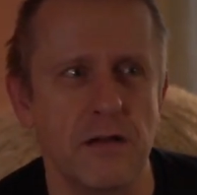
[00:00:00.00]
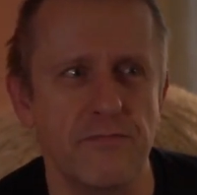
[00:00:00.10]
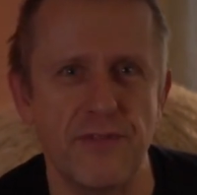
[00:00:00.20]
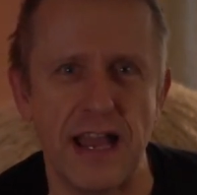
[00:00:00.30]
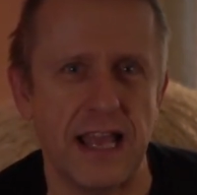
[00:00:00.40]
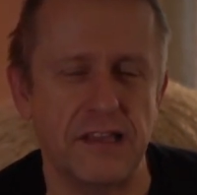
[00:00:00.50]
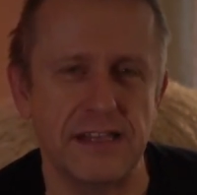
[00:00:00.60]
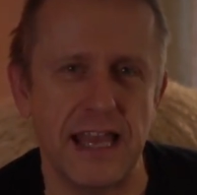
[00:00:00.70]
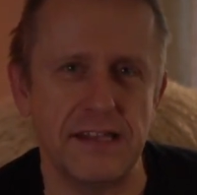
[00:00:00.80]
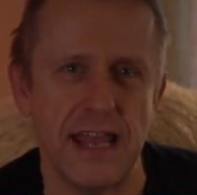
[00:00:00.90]
fat gets
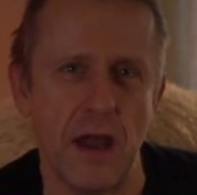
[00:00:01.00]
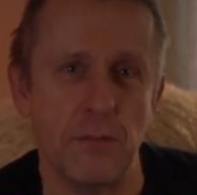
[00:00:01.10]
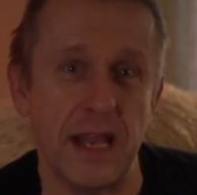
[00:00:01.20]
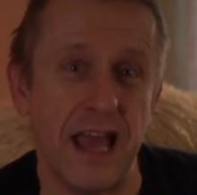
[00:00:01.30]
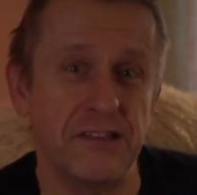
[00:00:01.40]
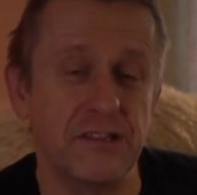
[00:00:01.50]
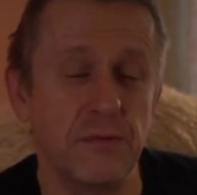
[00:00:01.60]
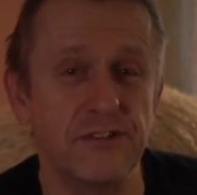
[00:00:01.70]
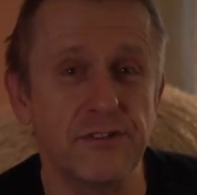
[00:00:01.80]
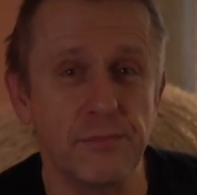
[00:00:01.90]
laid down, but it has to
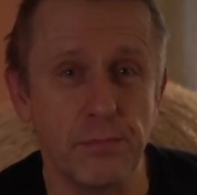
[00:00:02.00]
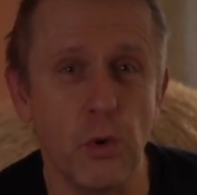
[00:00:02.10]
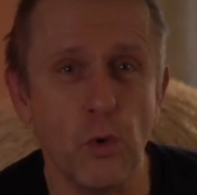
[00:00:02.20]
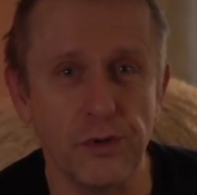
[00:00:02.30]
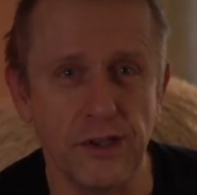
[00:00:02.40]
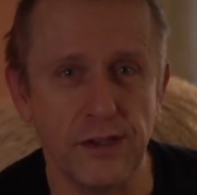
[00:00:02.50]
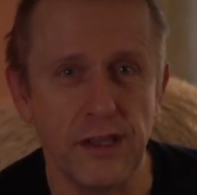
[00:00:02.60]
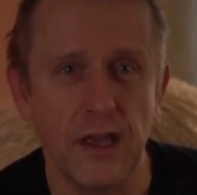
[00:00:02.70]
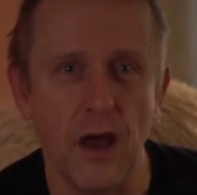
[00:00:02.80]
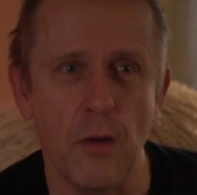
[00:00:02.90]
be supported
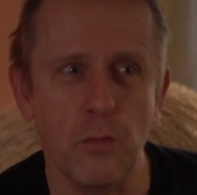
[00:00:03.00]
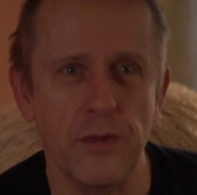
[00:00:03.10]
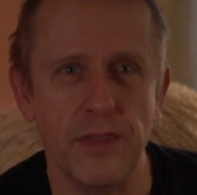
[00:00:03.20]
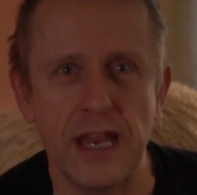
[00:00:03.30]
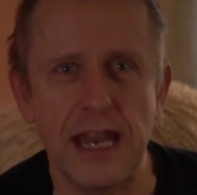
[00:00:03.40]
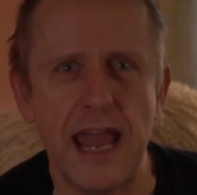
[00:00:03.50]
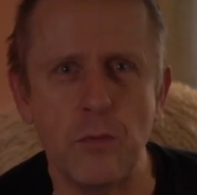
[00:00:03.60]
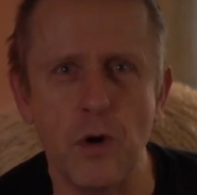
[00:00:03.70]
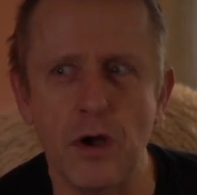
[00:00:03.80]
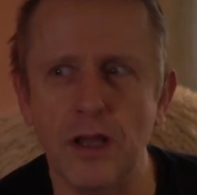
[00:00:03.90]
within a
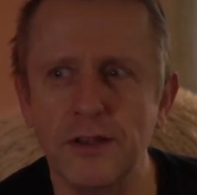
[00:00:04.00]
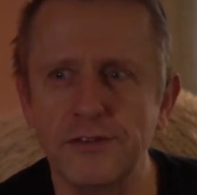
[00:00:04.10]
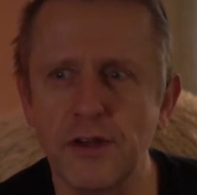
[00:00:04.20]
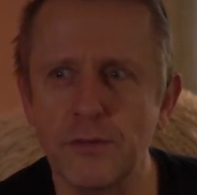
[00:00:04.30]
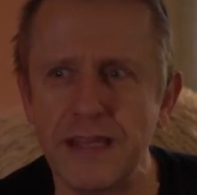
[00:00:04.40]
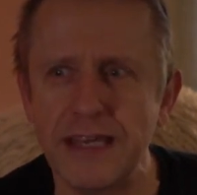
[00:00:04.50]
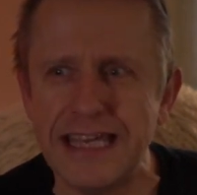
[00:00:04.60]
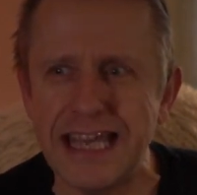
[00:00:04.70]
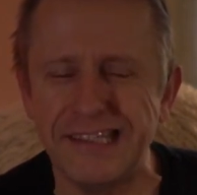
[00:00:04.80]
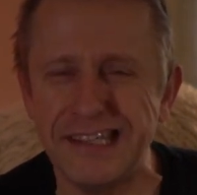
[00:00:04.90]
network. And so
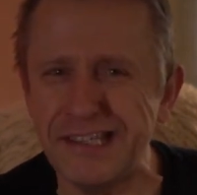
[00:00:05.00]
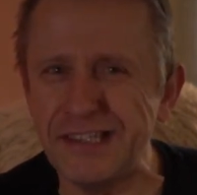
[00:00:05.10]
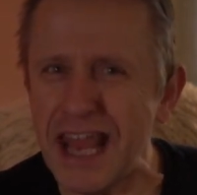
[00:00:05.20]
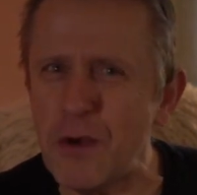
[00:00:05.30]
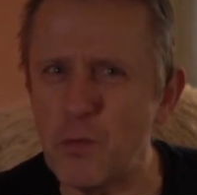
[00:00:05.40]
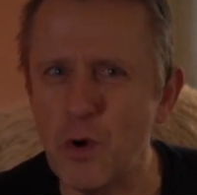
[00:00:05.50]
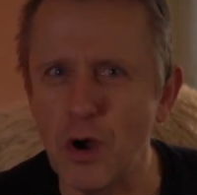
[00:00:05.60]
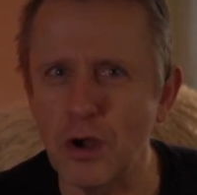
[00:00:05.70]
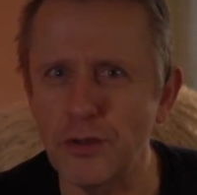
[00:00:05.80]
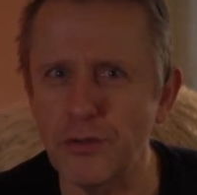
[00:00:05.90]
it's this
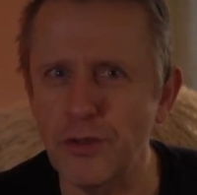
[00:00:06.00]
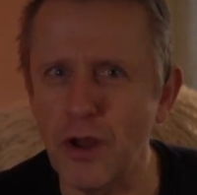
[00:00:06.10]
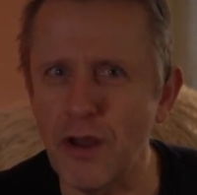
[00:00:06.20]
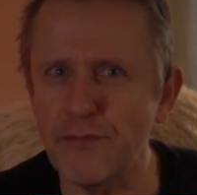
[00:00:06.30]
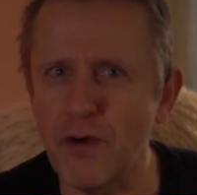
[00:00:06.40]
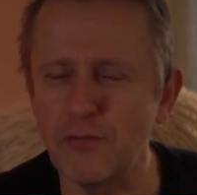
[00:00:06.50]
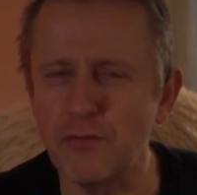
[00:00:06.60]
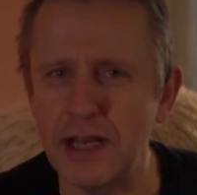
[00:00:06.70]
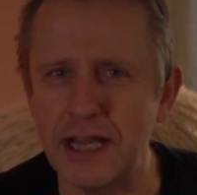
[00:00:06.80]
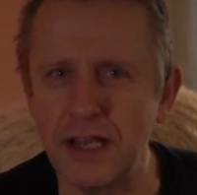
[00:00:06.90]
network that I find
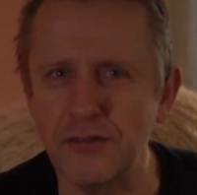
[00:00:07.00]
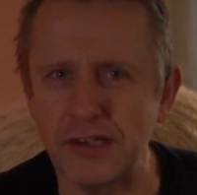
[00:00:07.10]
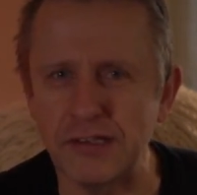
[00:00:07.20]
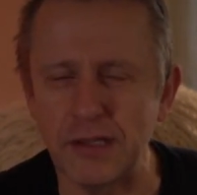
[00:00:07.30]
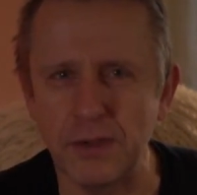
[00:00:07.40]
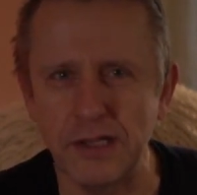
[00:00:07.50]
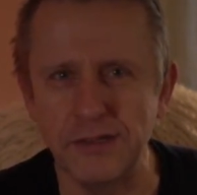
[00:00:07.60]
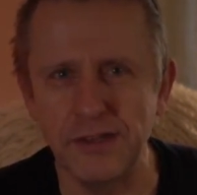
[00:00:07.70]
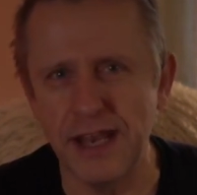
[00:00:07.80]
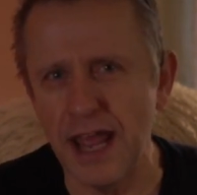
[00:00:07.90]
really interesting,
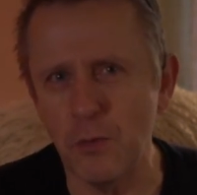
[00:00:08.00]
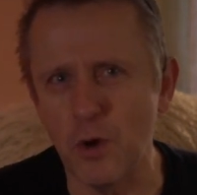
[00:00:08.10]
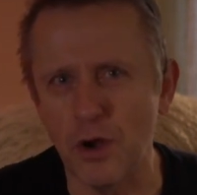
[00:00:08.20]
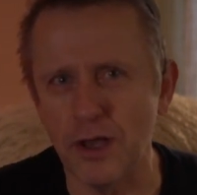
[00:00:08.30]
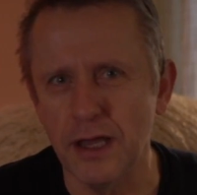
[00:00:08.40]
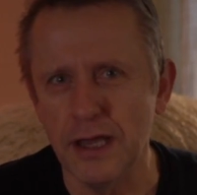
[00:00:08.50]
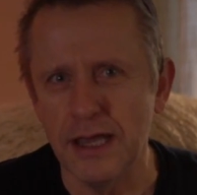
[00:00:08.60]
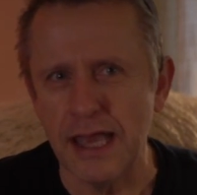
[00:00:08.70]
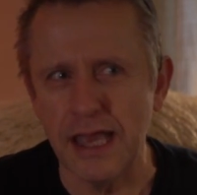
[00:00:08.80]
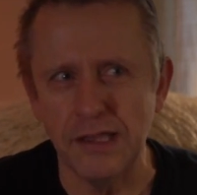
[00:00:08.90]
because the network
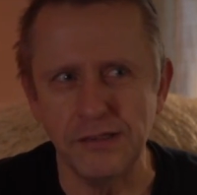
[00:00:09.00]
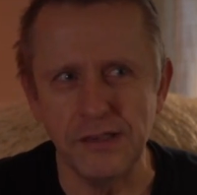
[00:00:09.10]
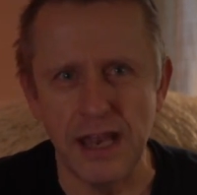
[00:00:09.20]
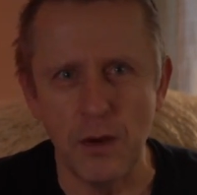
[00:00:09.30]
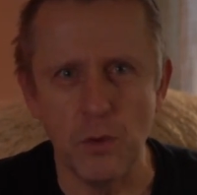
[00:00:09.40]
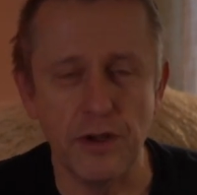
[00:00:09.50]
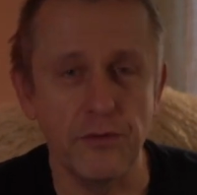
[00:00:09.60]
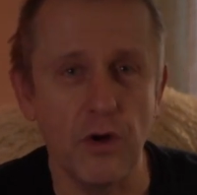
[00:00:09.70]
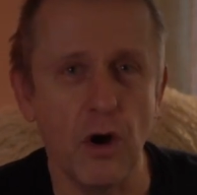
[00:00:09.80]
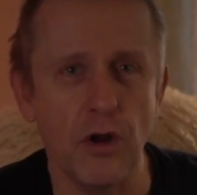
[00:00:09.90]
is a network
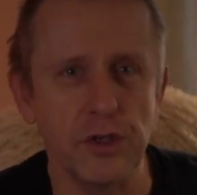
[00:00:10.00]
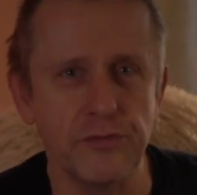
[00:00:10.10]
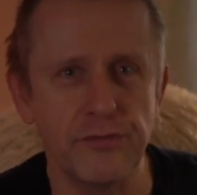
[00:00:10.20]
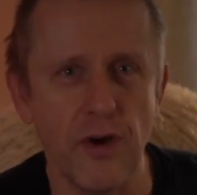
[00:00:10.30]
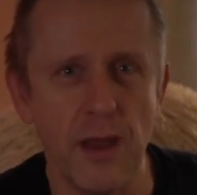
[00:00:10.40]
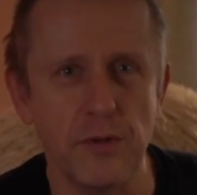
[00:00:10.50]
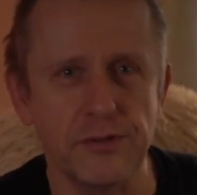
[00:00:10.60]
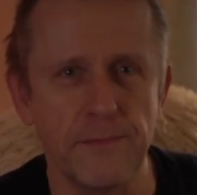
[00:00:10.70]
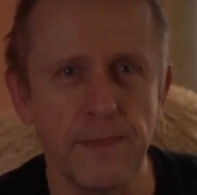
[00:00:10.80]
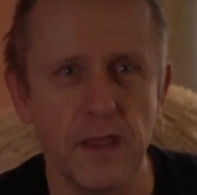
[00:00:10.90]
of collagen
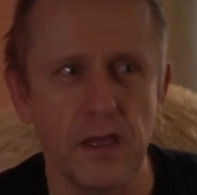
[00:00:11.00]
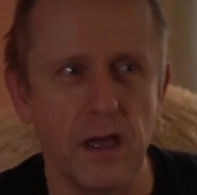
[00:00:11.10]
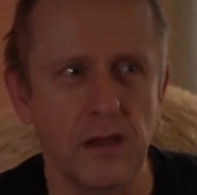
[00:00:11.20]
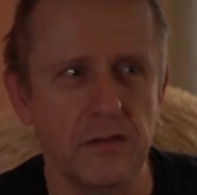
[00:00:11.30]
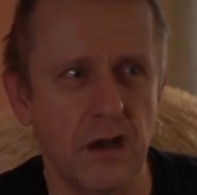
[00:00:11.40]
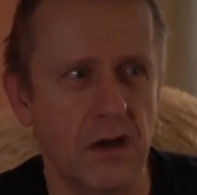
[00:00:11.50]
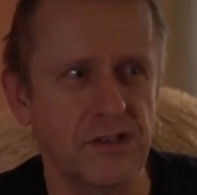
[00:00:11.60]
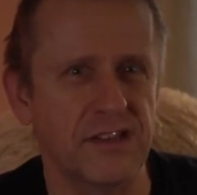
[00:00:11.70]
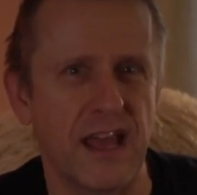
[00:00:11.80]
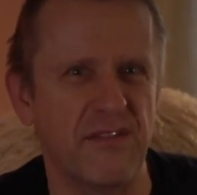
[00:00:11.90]
fibers. You can't
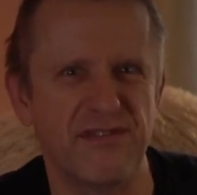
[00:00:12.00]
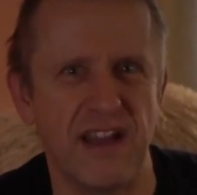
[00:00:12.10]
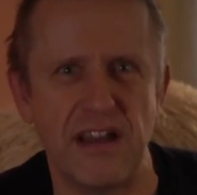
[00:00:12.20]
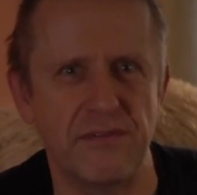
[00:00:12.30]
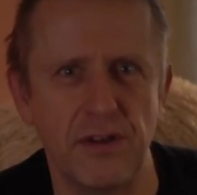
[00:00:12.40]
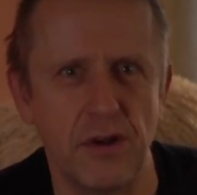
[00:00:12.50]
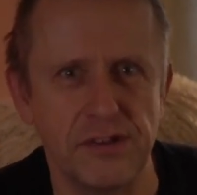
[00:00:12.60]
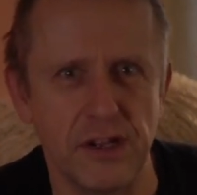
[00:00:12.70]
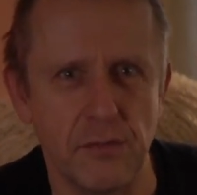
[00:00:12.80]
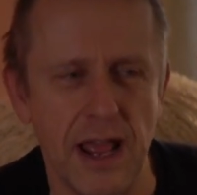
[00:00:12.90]
just have fat
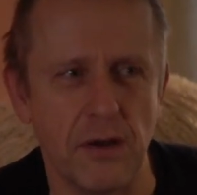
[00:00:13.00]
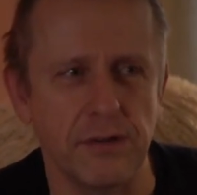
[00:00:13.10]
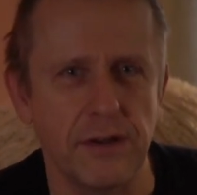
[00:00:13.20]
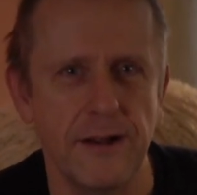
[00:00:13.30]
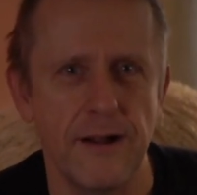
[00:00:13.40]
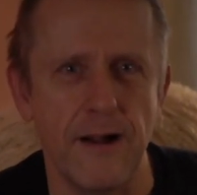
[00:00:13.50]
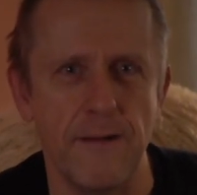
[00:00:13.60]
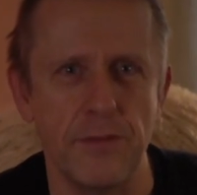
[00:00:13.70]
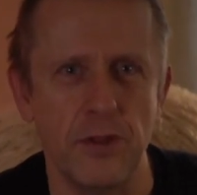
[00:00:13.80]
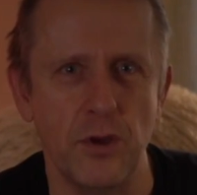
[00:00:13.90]
floating around.
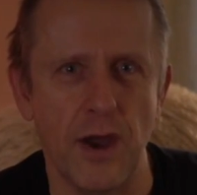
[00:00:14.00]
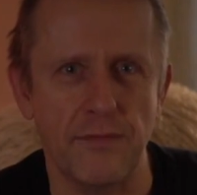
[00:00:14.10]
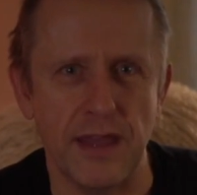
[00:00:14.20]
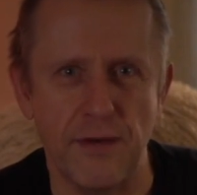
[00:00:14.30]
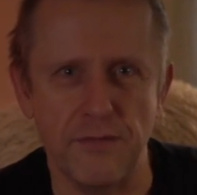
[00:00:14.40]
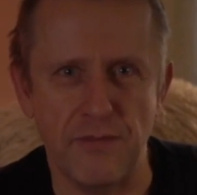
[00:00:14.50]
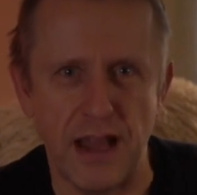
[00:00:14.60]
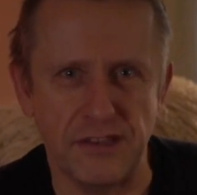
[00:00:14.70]
You have to have fat